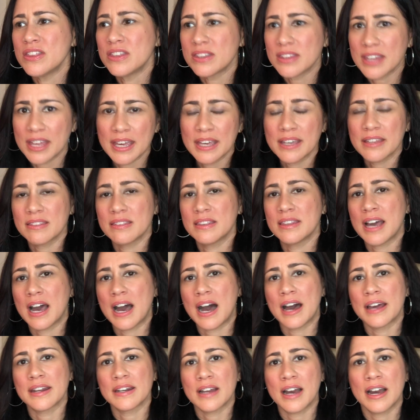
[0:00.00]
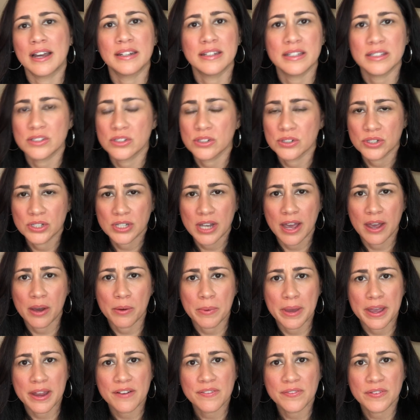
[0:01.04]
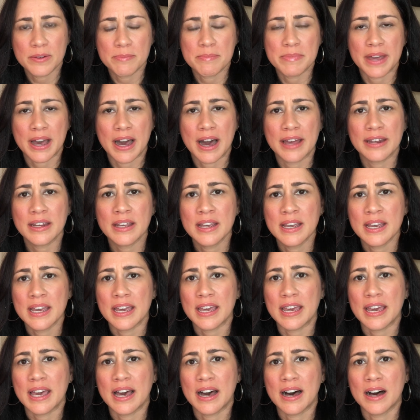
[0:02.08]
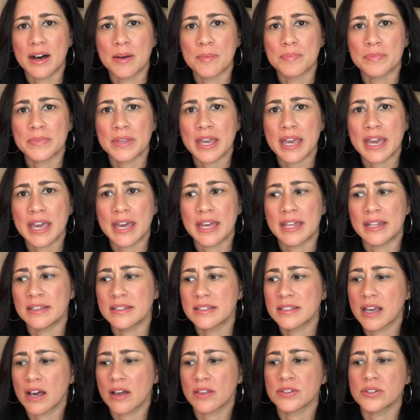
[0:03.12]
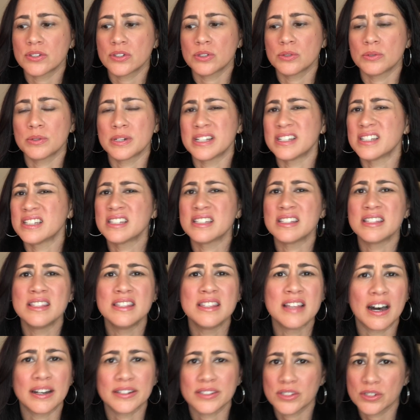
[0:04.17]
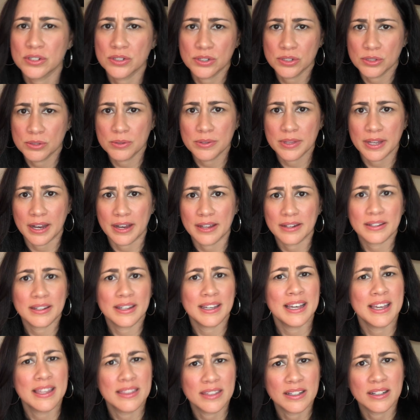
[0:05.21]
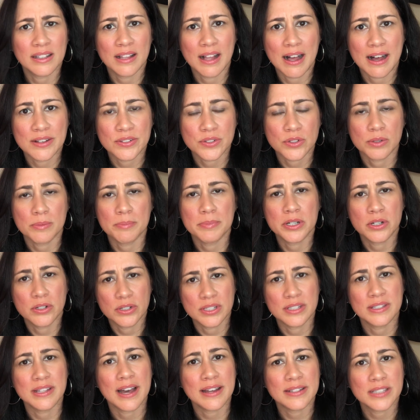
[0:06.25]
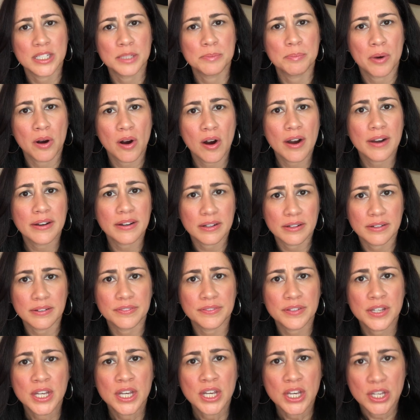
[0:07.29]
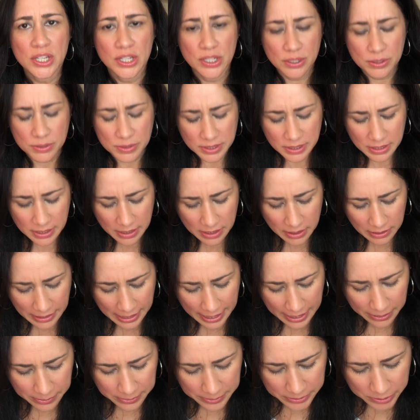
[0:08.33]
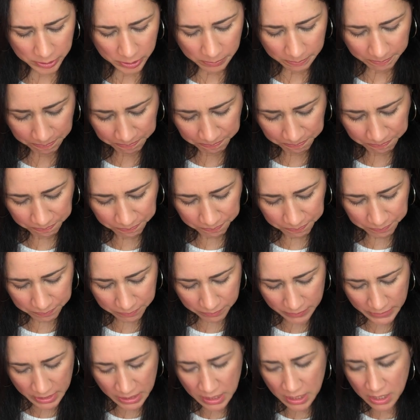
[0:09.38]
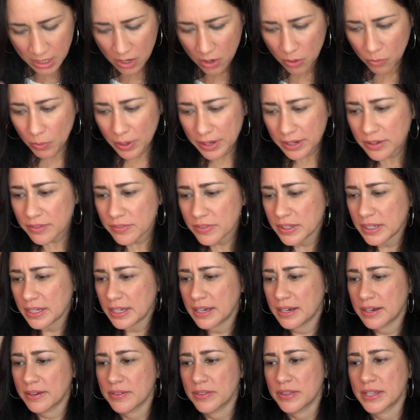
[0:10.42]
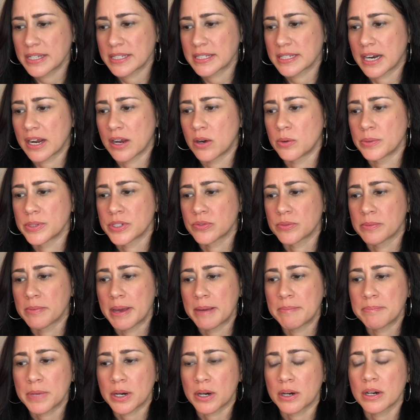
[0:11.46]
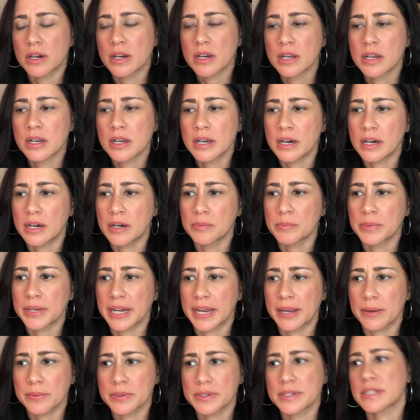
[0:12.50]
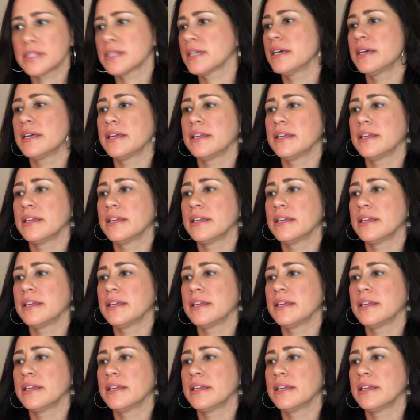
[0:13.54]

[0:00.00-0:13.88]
think that I need to shy away from that and tell the students not to do that in the classroom, because that's part of using a language. One of the things that I always remember when I worked